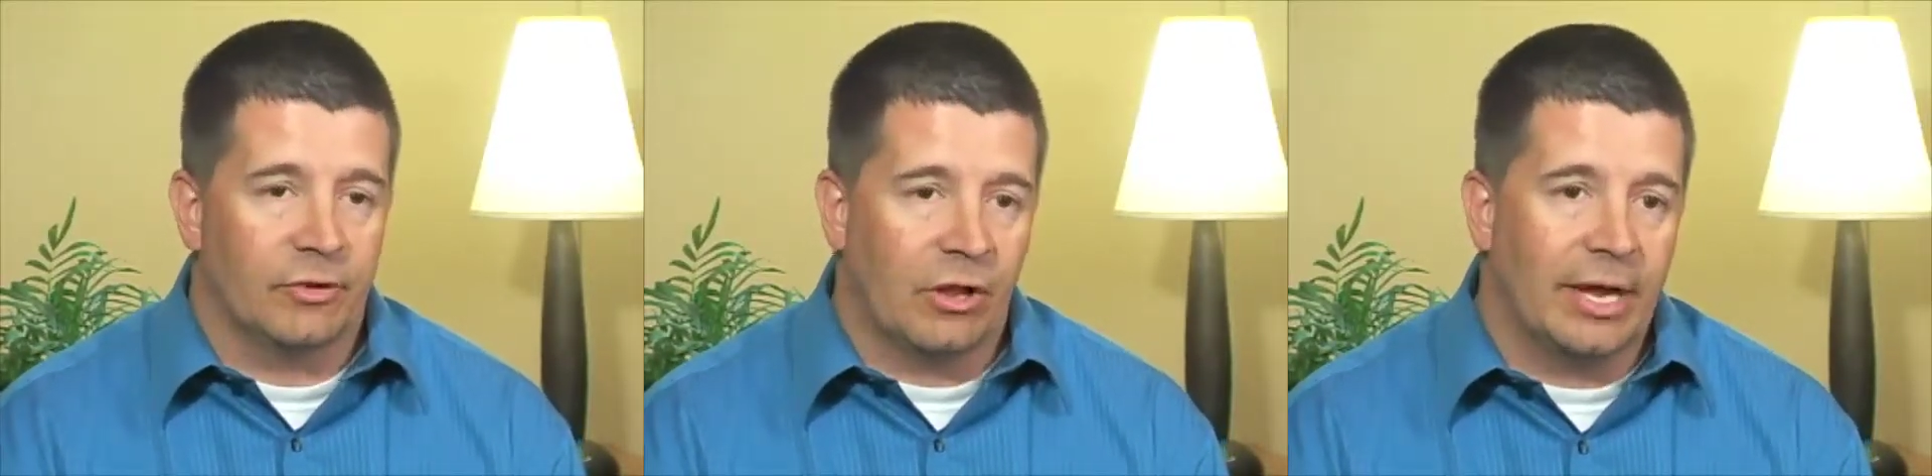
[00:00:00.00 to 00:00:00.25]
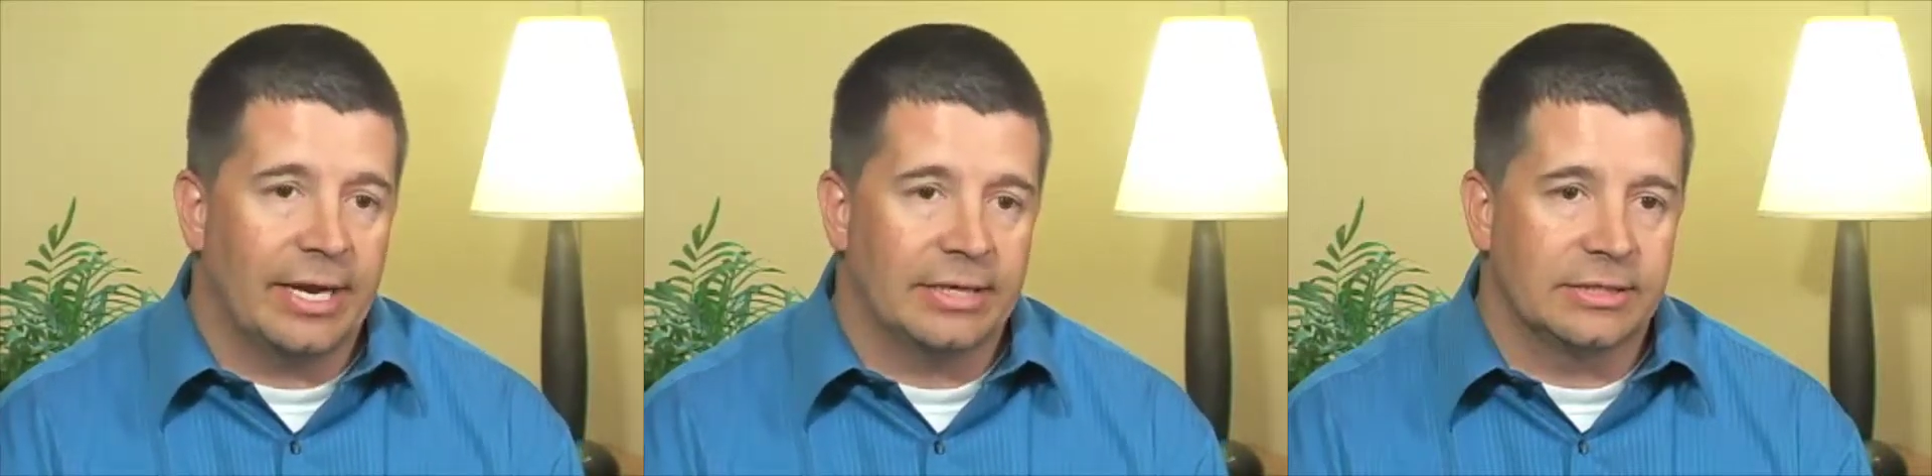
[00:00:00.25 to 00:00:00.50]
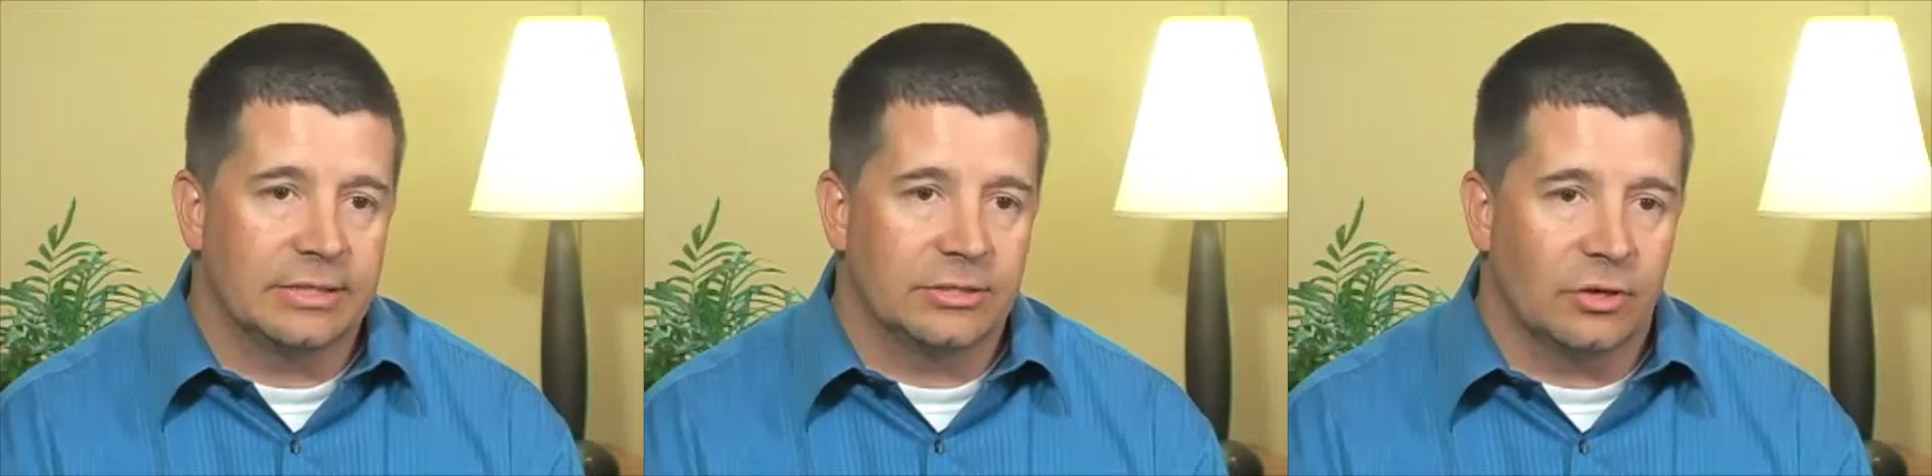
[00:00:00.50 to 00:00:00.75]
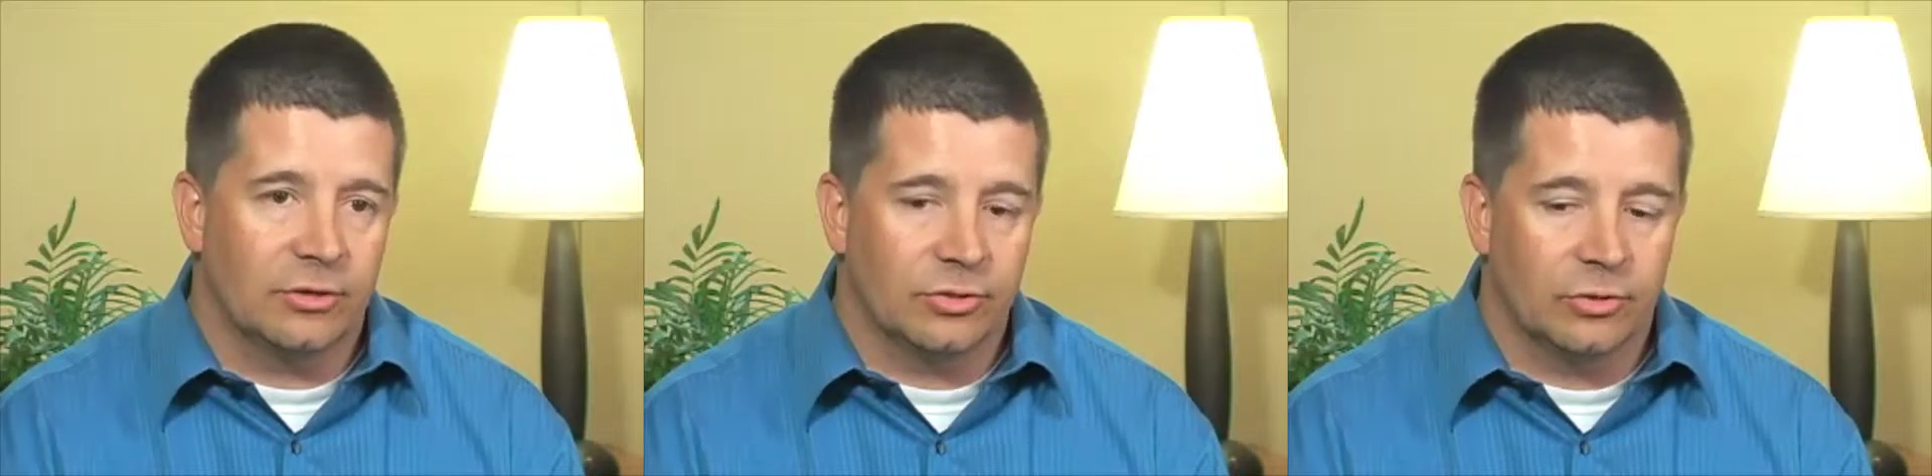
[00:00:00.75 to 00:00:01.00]
clients,
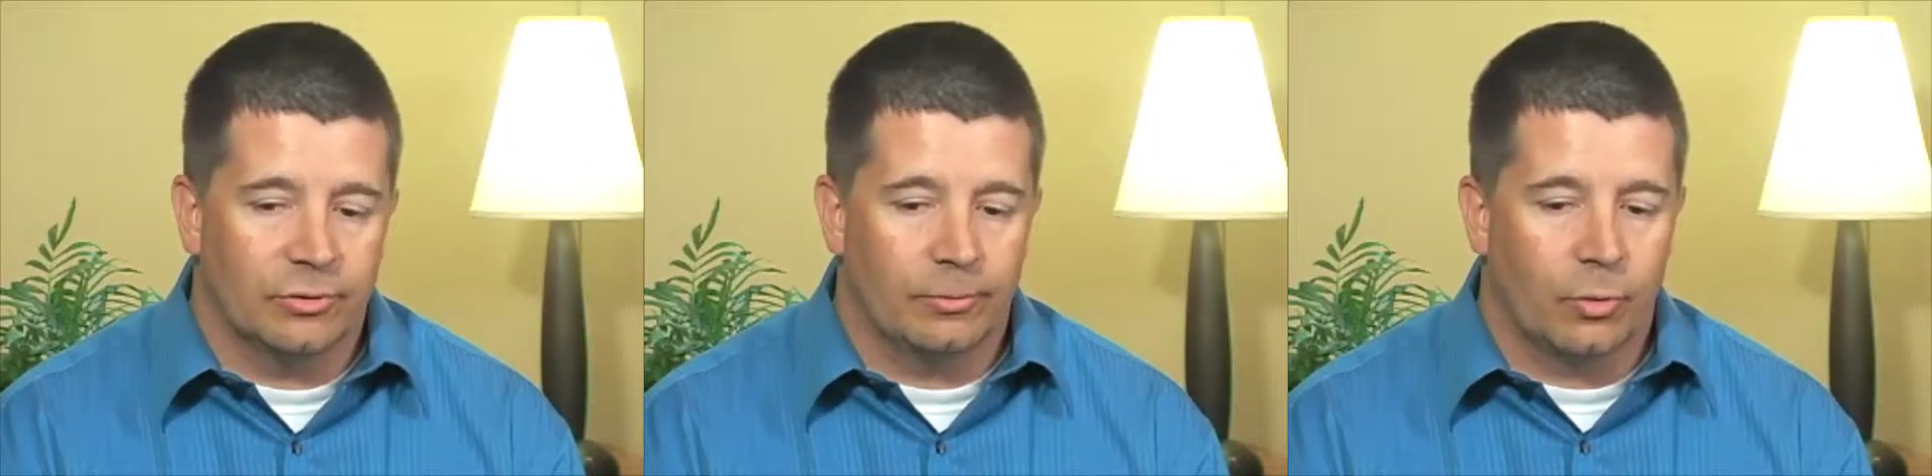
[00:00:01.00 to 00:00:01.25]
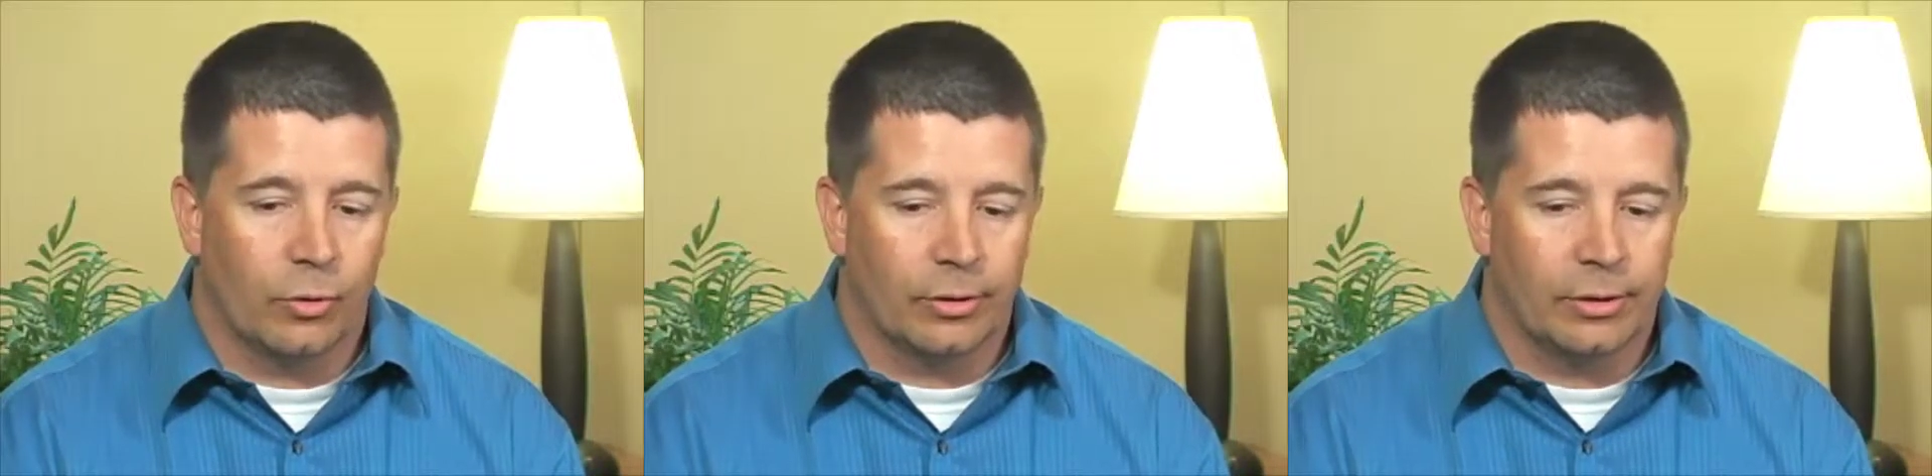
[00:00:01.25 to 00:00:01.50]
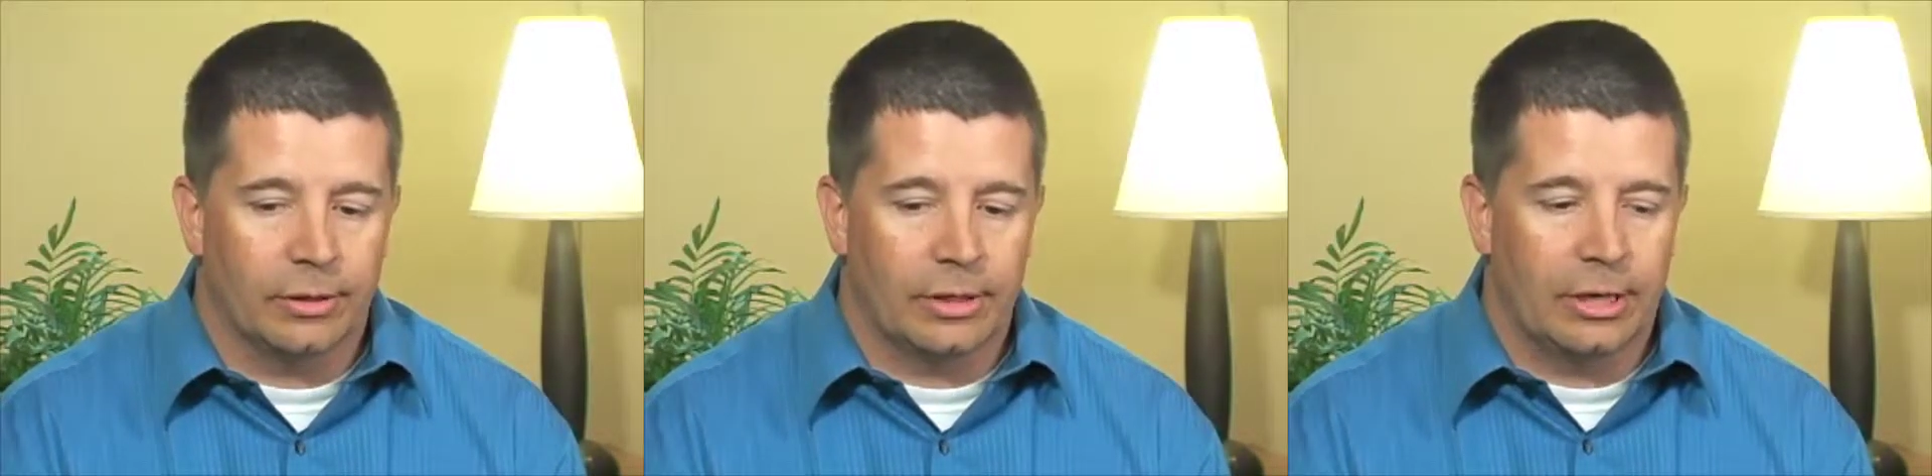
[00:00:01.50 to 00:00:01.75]
it's also important.